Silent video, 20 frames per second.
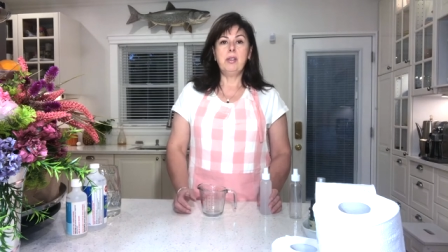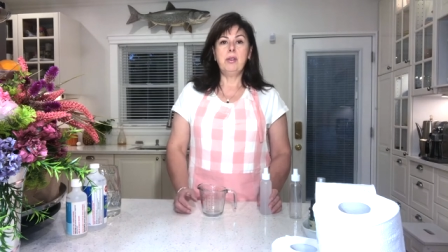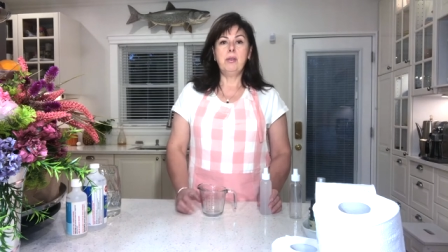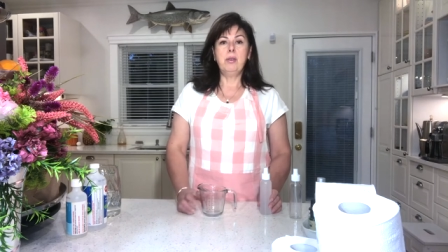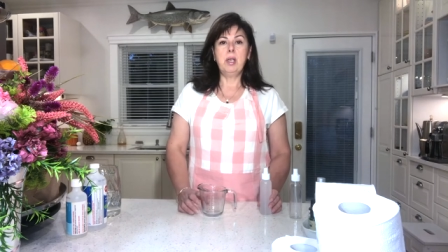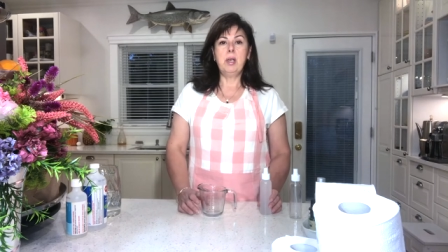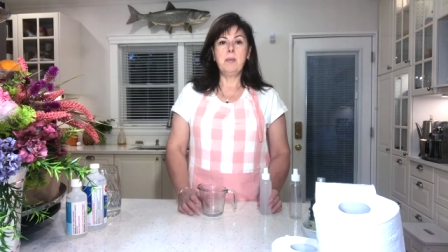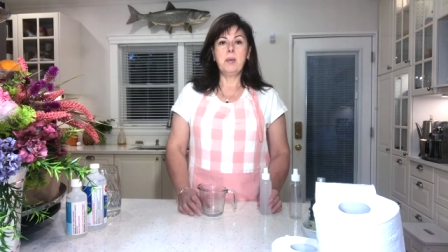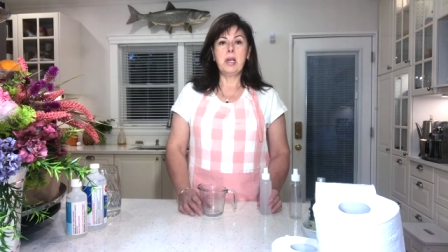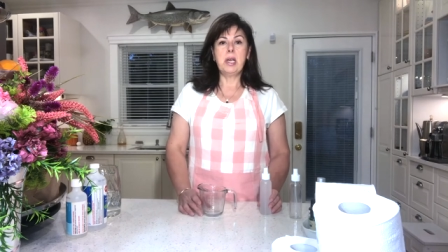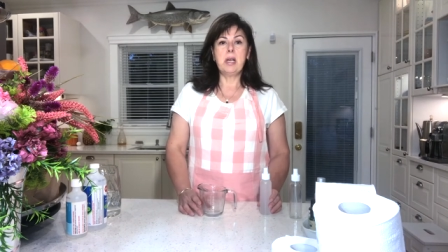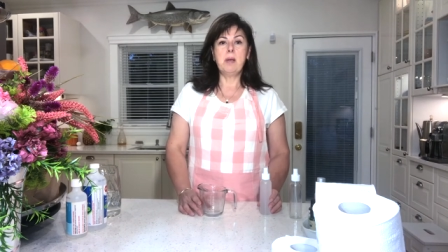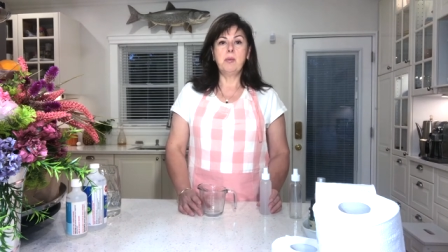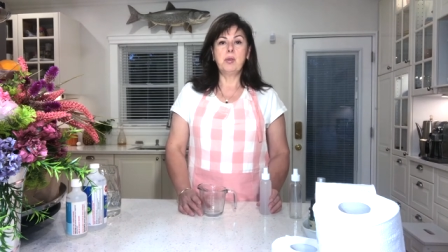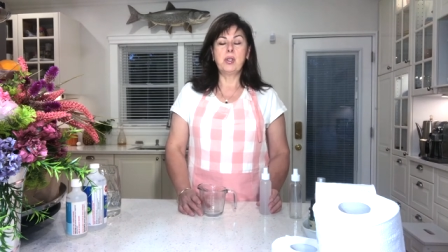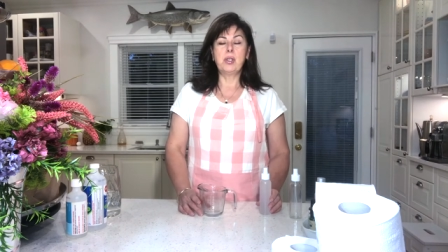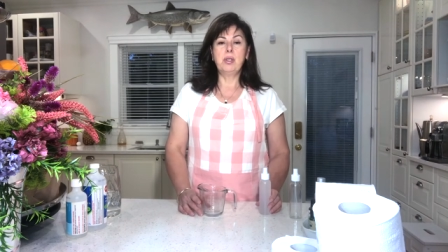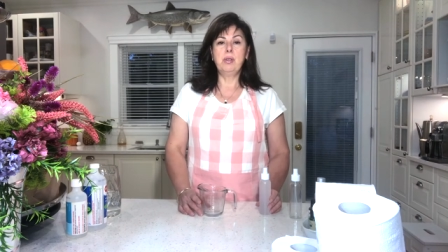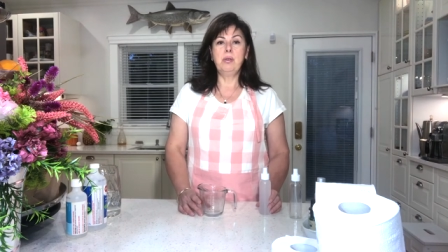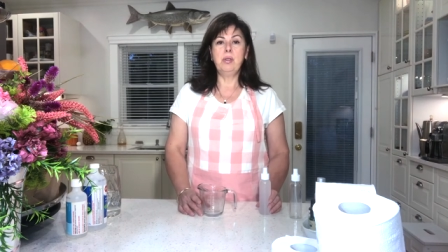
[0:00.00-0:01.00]
Beauty. My name
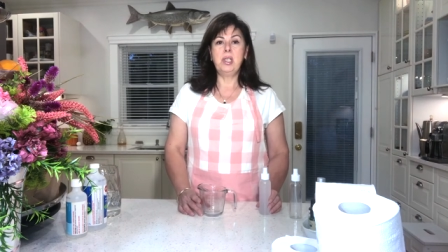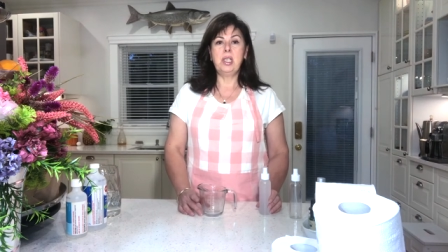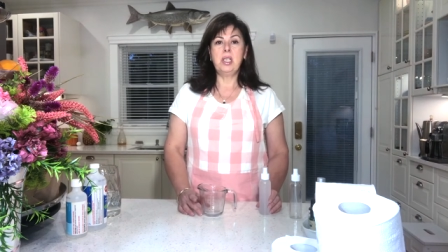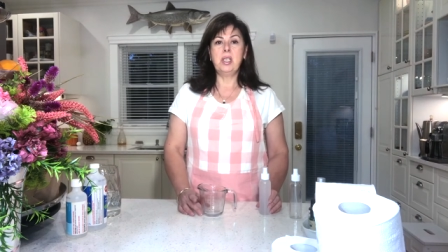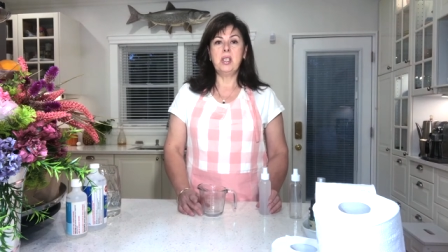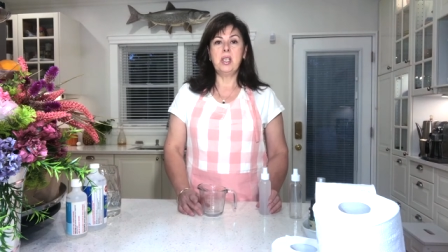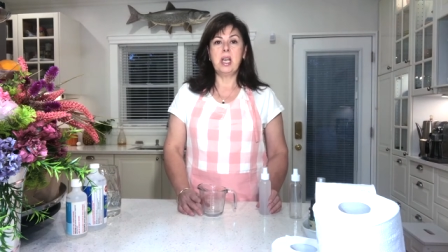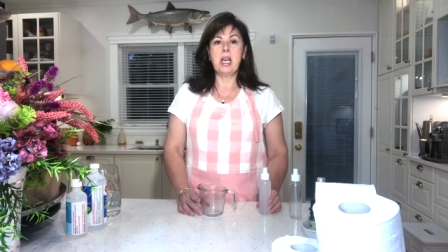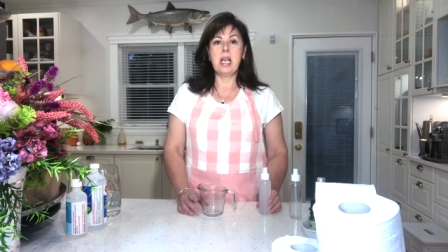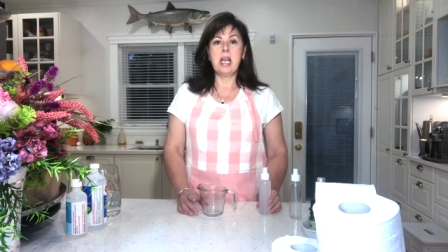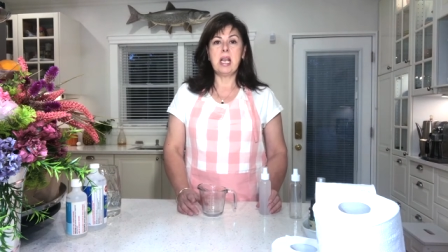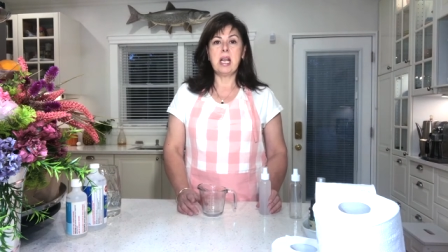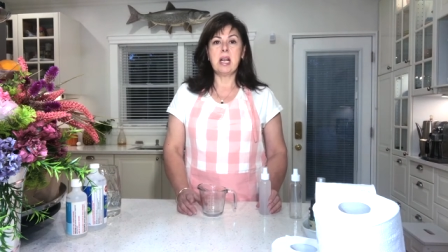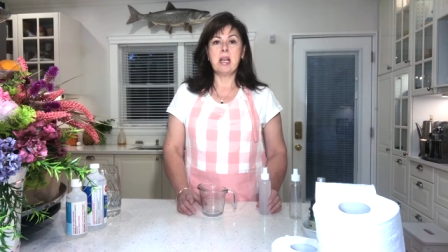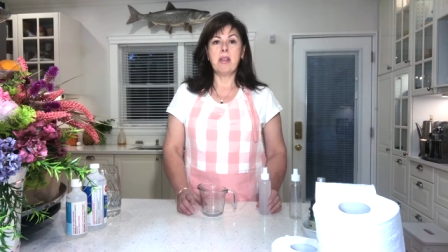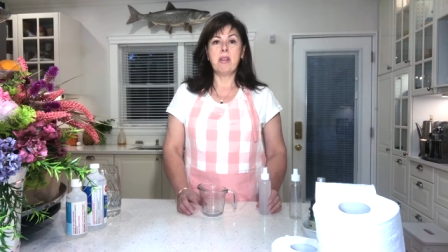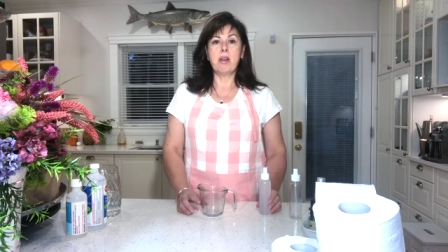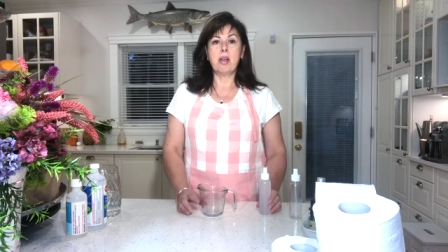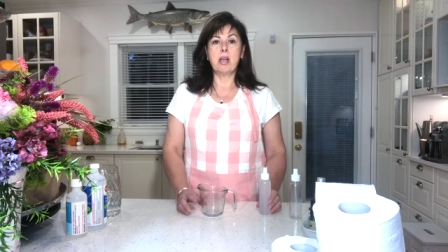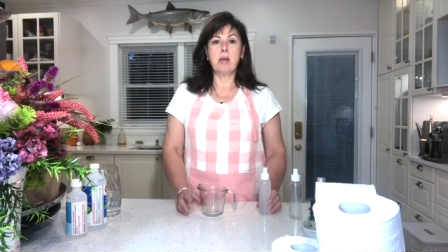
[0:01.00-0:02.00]
is Susie and today I
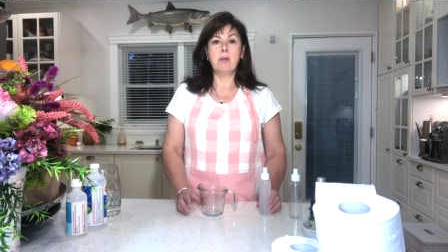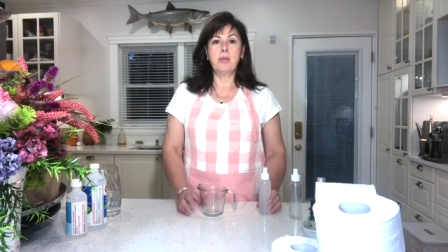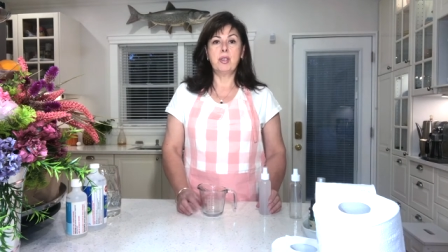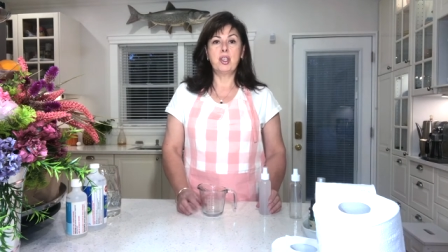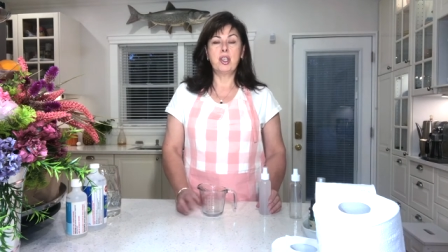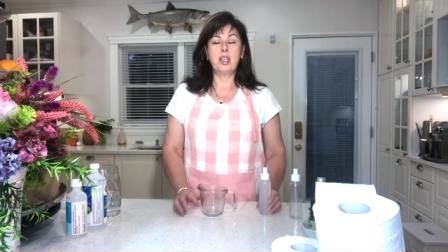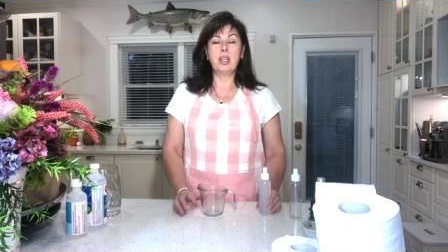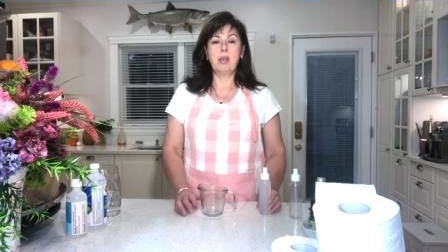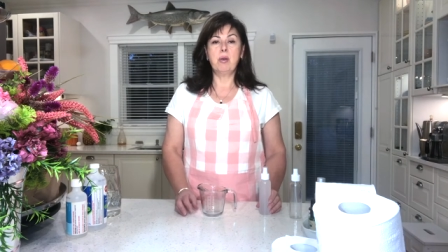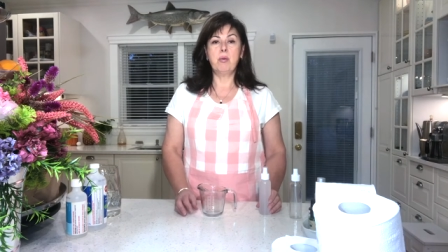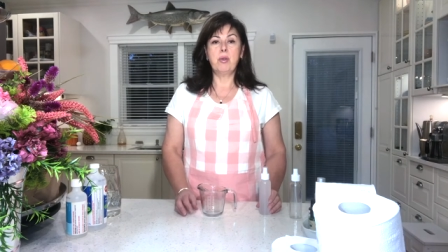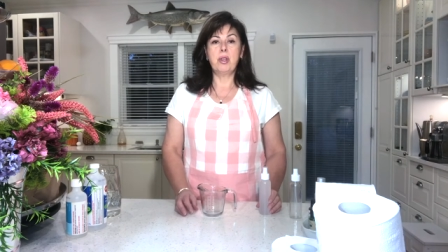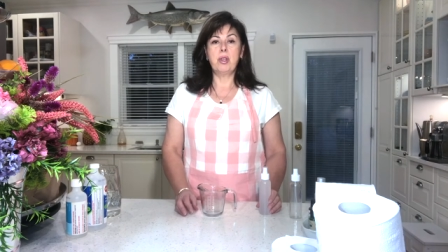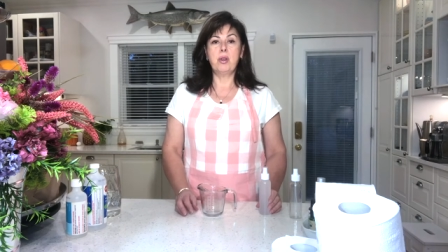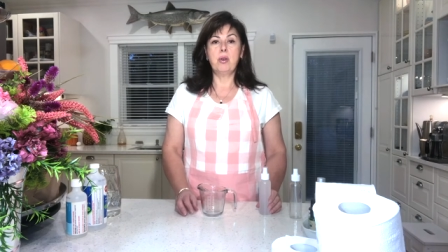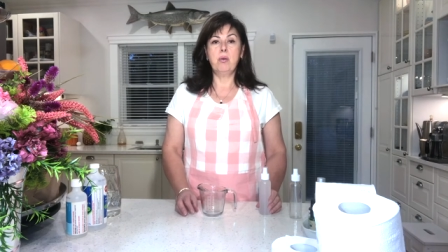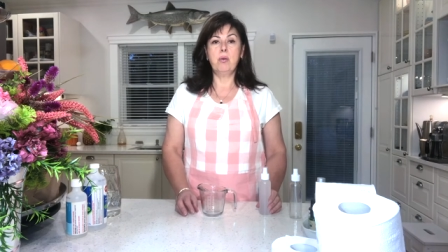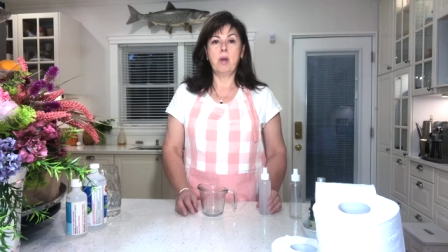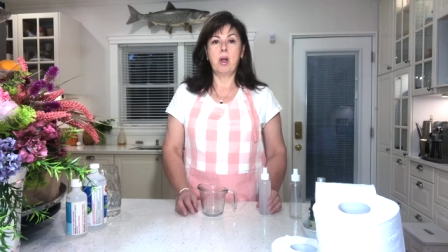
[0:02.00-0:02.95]
thought I would share with you